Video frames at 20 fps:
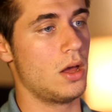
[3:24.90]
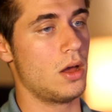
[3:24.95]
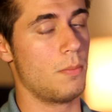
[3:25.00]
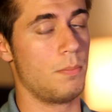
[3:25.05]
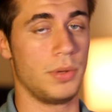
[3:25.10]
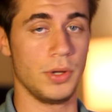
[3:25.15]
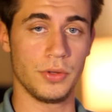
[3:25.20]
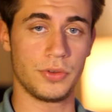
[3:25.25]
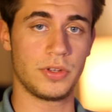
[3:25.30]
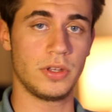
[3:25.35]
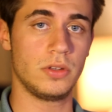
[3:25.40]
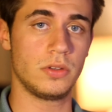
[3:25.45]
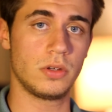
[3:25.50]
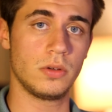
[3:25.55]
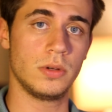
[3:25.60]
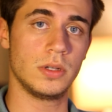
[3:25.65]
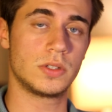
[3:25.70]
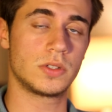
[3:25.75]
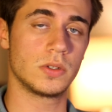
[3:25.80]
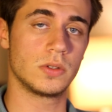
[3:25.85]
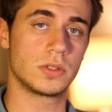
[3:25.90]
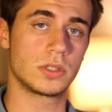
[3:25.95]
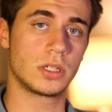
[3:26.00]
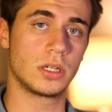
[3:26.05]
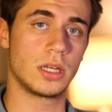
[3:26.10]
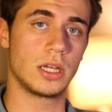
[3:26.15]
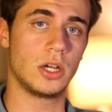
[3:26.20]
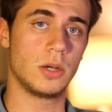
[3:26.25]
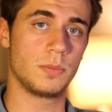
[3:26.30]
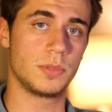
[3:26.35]
built into it, so it's going
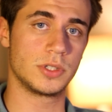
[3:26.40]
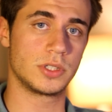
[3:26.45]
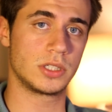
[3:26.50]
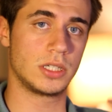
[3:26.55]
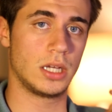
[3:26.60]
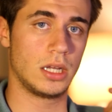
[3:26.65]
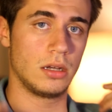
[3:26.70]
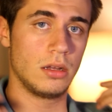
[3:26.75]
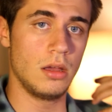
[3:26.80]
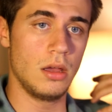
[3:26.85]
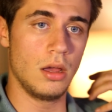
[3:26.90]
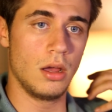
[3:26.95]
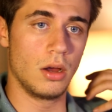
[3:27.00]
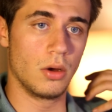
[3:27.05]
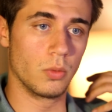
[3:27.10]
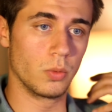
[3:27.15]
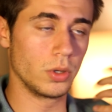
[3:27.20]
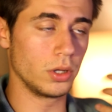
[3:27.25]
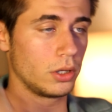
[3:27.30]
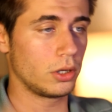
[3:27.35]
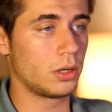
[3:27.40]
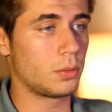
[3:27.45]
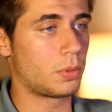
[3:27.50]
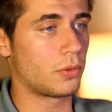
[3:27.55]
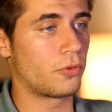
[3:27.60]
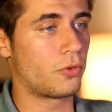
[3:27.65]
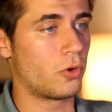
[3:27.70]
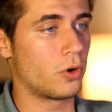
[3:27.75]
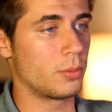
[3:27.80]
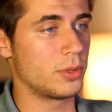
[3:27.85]
to help us get really good
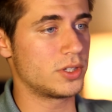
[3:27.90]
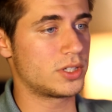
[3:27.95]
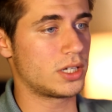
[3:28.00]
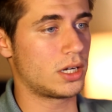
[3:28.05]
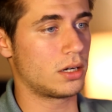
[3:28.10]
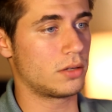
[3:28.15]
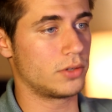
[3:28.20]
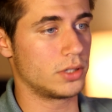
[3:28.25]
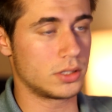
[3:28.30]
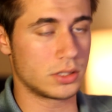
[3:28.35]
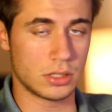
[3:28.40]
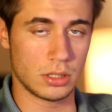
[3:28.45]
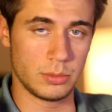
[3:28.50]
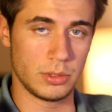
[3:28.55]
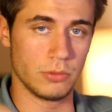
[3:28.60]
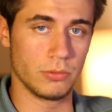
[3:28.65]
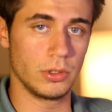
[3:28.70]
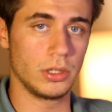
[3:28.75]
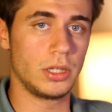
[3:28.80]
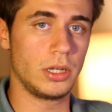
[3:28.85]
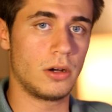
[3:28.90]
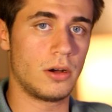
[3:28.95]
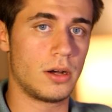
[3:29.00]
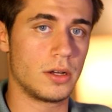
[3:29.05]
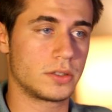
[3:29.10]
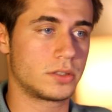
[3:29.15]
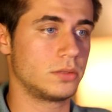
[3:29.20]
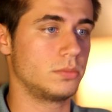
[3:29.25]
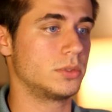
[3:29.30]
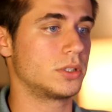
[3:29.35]
performance out of it. It's going to be really
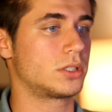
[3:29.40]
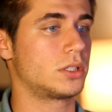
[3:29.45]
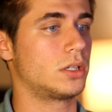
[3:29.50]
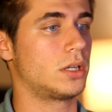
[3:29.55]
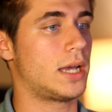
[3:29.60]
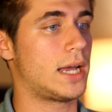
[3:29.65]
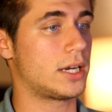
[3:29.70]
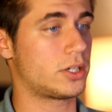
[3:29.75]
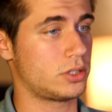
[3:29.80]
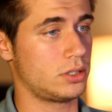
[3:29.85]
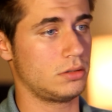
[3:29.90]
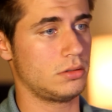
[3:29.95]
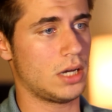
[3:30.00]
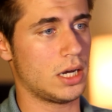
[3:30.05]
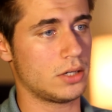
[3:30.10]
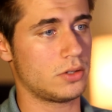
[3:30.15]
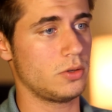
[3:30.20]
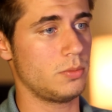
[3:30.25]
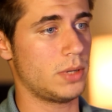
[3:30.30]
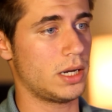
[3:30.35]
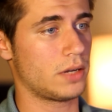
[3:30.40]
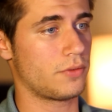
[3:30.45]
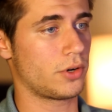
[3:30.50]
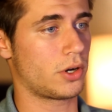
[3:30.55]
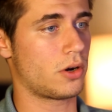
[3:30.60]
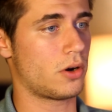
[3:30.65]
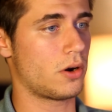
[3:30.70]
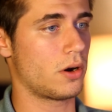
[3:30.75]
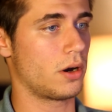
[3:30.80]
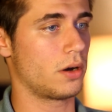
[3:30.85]
awesome. It's going to actually not too bad of a
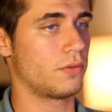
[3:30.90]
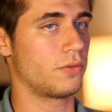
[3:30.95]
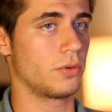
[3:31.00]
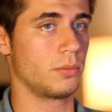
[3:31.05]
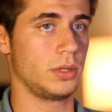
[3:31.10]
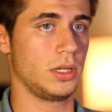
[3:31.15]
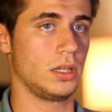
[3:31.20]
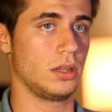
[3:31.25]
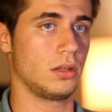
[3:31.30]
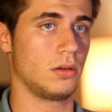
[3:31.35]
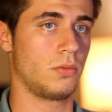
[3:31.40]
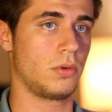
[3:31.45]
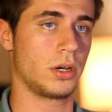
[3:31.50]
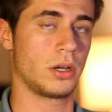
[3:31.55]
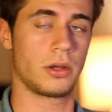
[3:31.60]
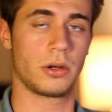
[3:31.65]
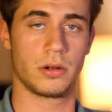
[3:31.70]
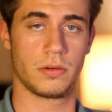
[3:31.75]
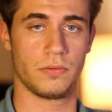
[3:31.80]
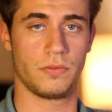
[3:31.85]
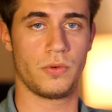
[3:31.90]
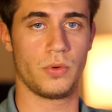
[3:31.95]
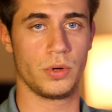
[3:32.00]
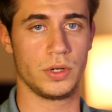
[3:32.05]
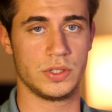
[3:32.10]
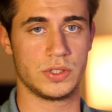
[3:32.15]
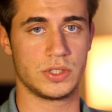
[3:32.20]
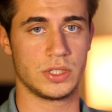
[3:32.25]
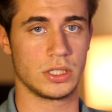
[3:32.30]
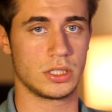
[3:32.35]
card for being the
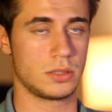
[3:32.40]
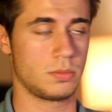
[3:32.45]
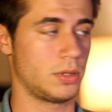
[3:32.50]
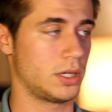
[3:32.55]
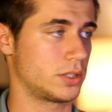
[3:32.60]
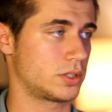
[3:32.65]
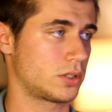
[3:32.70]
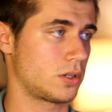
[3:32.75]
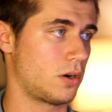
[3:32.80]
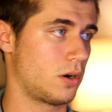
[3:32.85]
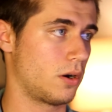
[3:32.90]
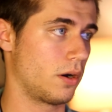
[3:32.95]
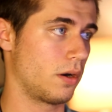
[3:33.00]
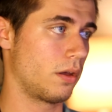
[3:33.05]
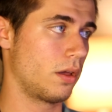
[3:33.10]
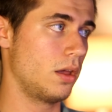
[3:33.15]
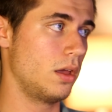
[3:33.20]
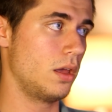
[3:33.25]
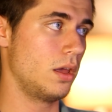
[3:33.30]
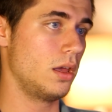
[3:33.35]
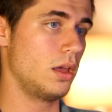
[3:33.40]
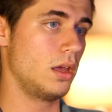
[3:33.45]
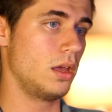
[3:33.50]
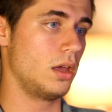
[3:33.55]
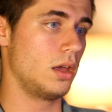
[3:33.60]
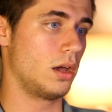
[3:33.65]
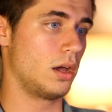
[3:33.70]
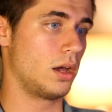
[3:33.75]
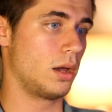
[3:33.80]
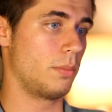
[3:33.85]
146th best card.
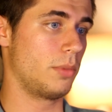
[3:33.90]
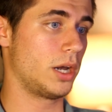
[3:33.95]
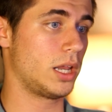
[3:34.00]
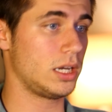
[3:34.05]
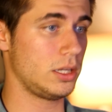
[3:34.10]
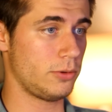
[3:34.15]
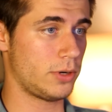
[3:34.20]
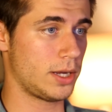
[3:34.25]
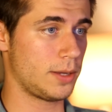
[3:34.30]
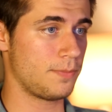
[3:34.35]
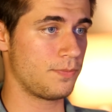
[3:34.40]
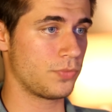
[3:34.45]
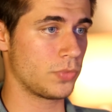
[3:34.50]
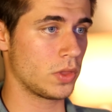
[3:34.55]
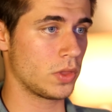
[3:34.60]
But anyway,